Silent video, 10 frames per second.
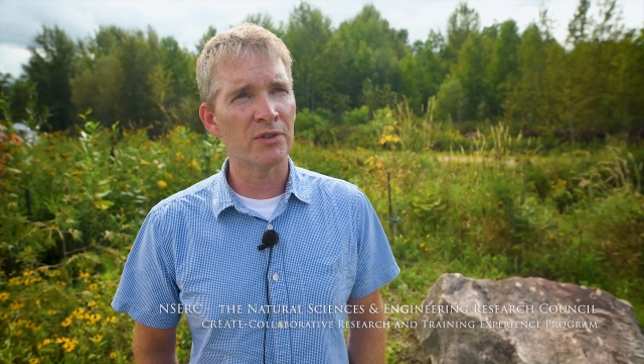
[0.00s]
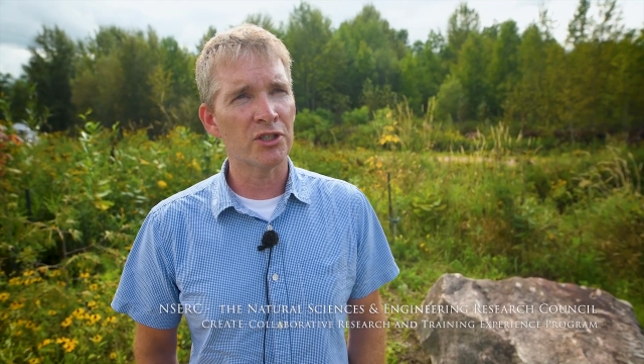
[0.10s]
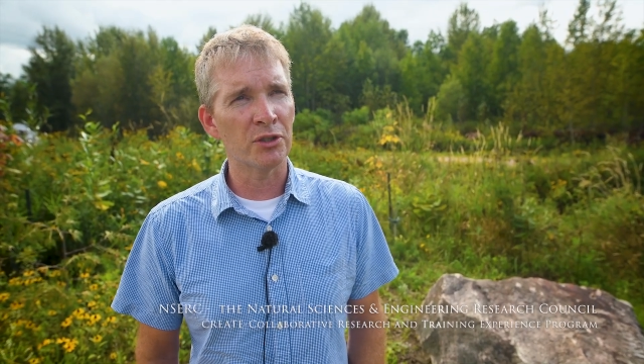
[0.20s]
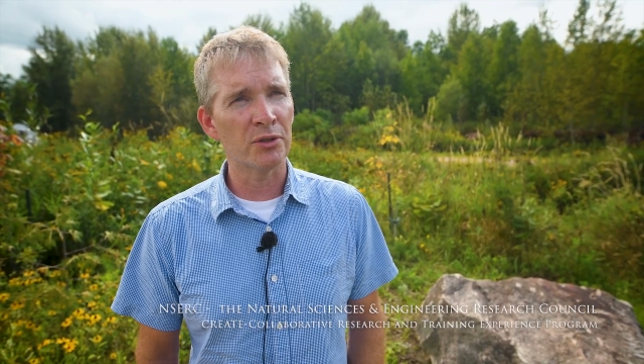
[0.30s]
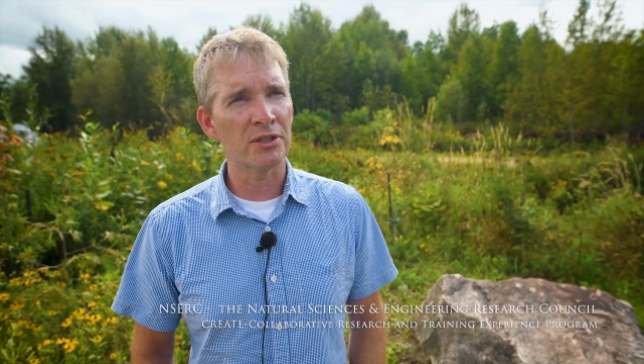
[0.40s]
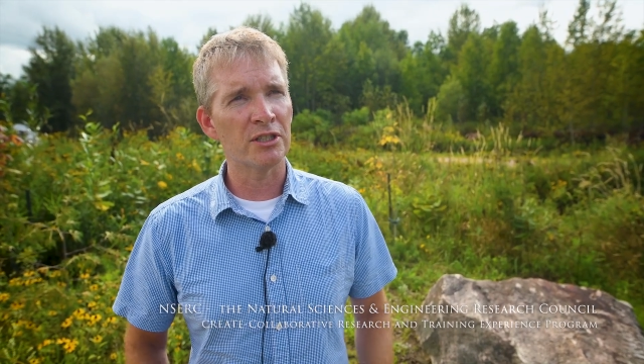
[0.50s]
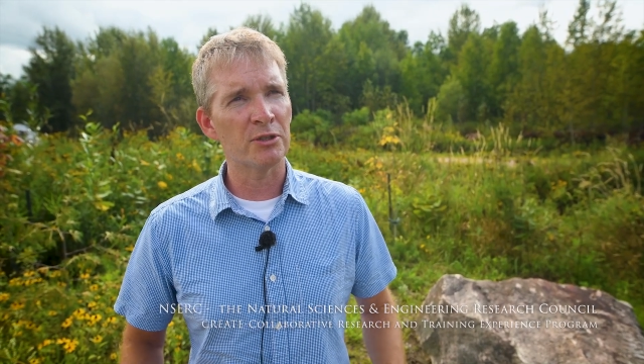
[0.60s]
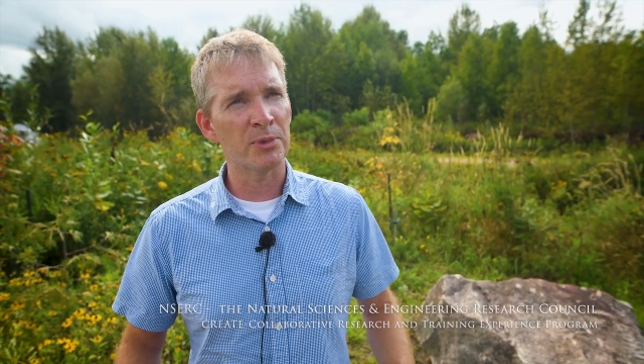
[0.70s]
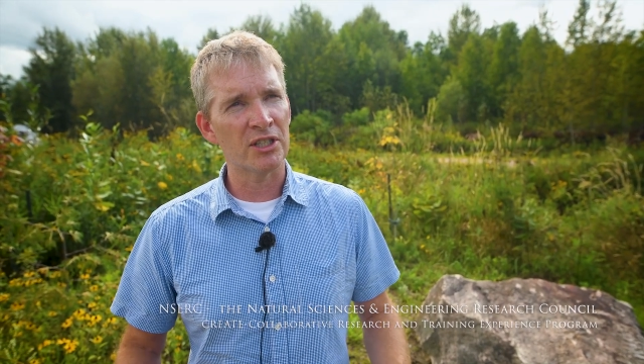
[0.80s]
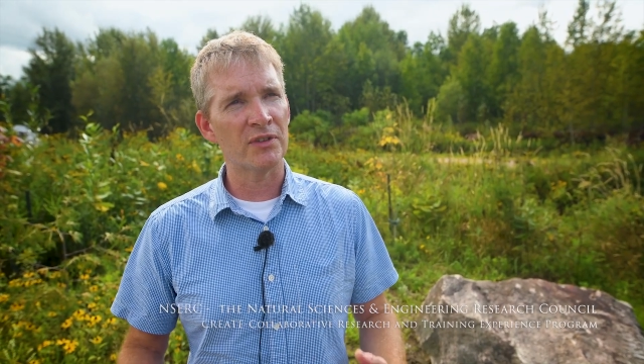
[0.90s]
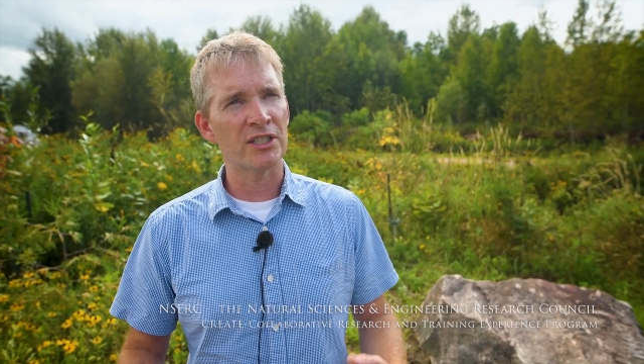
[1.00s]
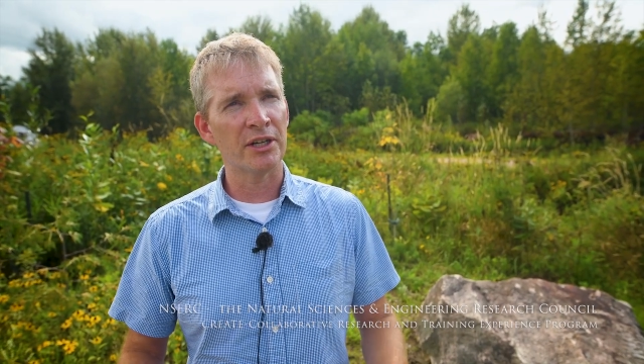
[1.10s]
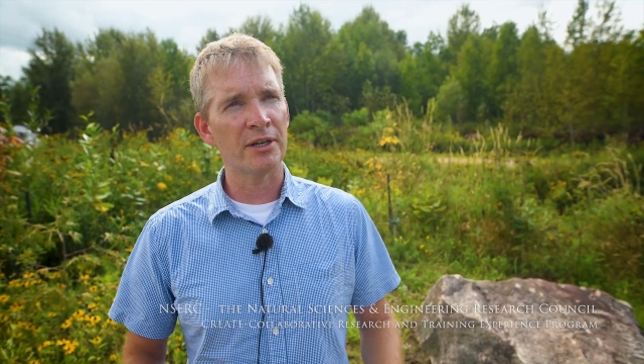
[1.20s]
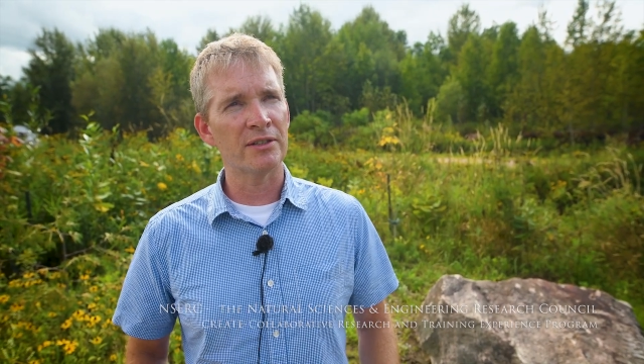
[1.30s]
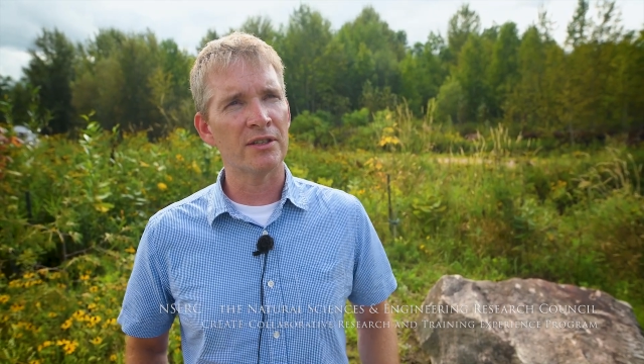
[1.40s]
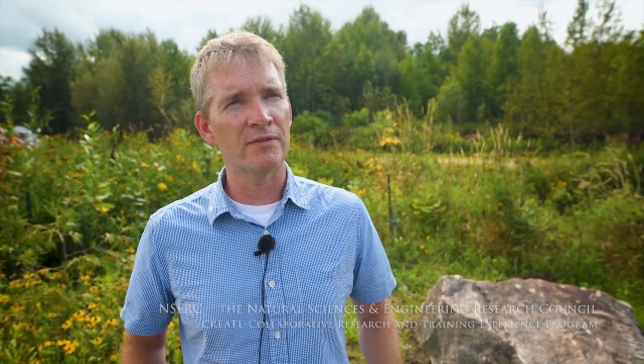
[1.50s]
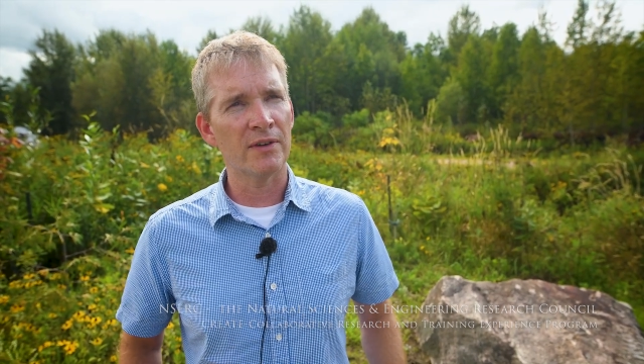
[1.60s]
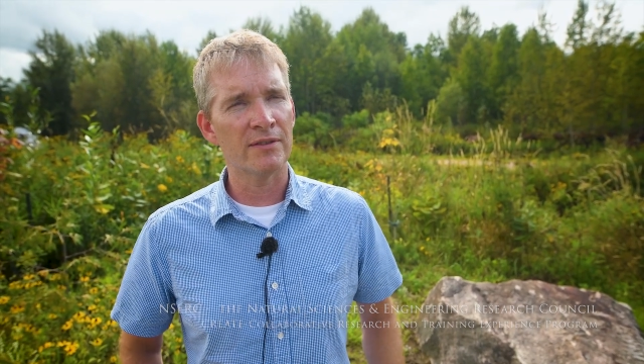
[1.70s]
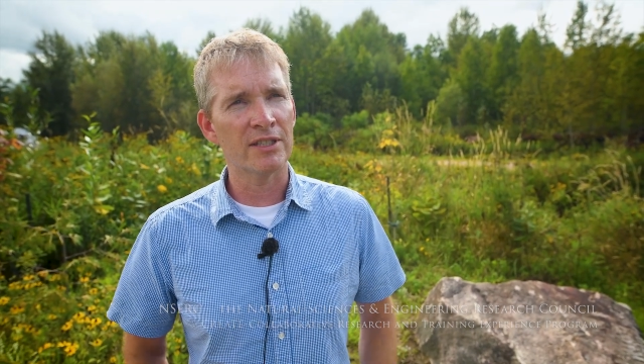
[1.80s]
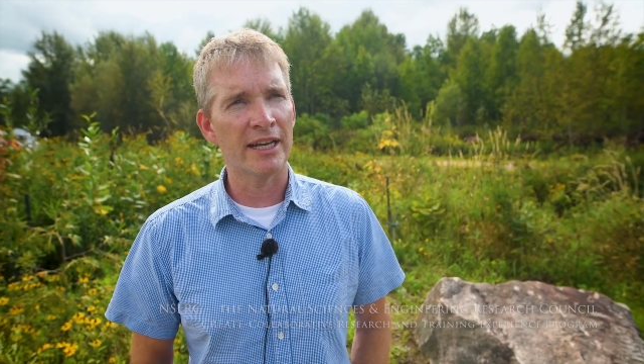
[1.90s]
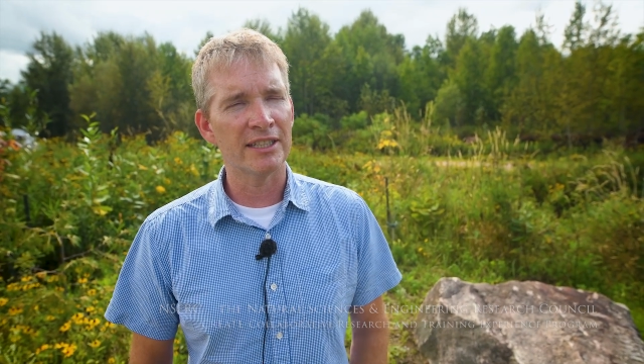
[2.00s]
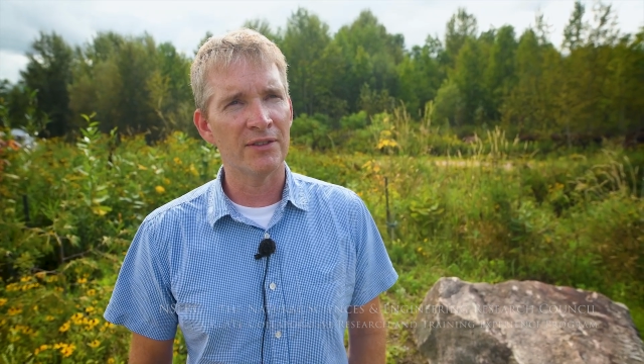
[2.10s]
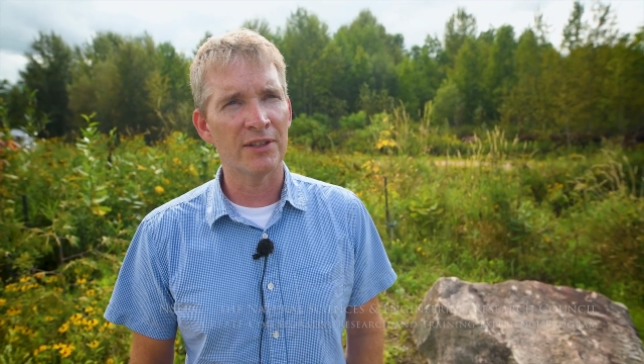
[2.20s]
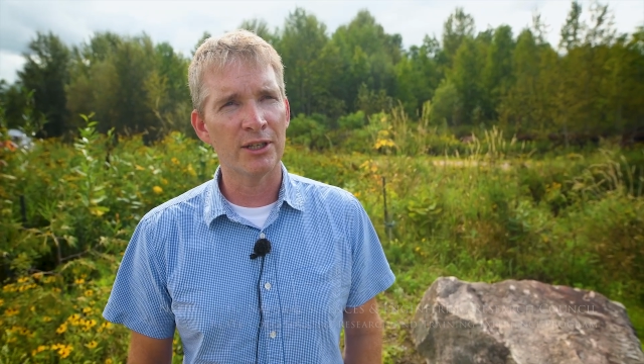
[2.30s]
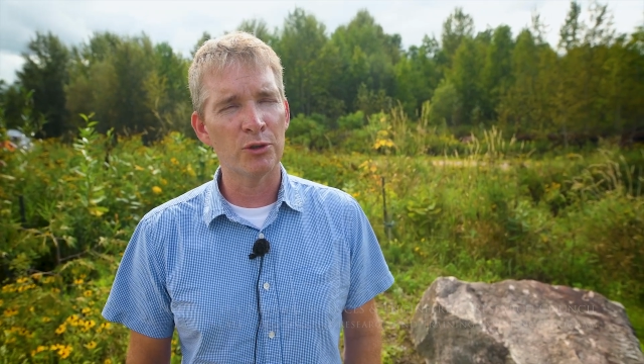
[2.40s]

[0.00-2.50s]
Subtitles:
for students in specific areas of scientific